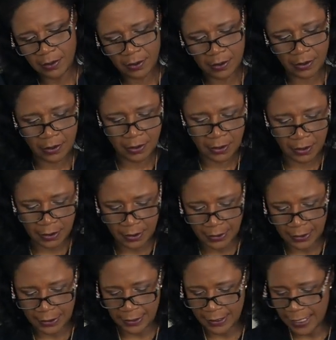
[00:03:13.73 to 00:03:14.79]

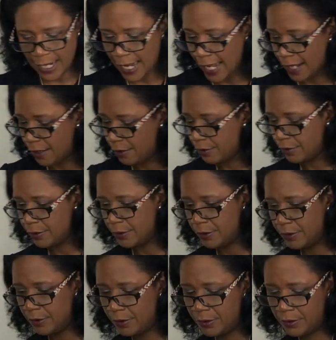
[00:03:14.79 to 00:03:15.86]
and now
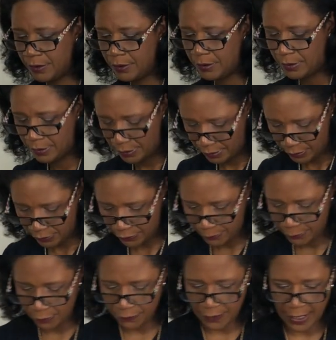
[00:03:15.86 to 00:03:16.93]
let's
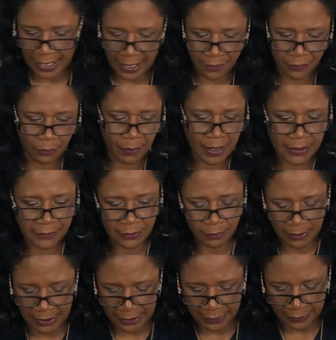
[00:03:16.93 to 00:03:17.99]
move that out of the way so we
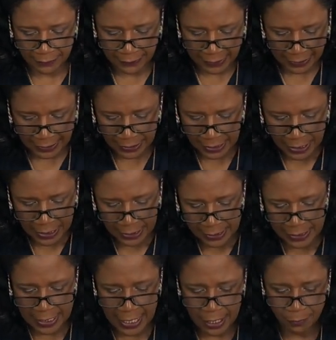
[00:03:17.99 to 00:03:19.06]
can see.
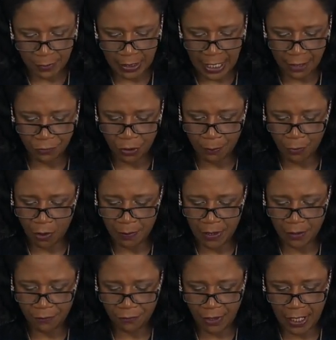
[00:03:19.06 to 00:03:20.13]
Now we have your bobbing
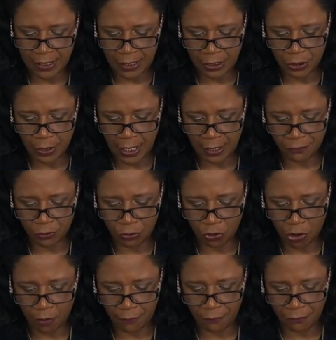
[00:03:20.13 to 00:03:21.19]
thread and you have your
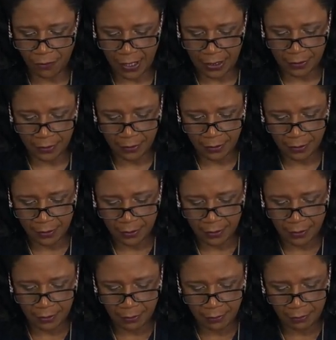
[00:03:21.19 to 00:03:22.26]
top thread.
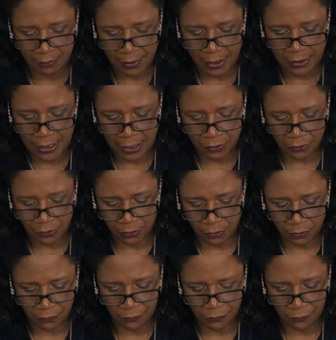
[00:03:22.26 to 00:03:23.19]
I tend to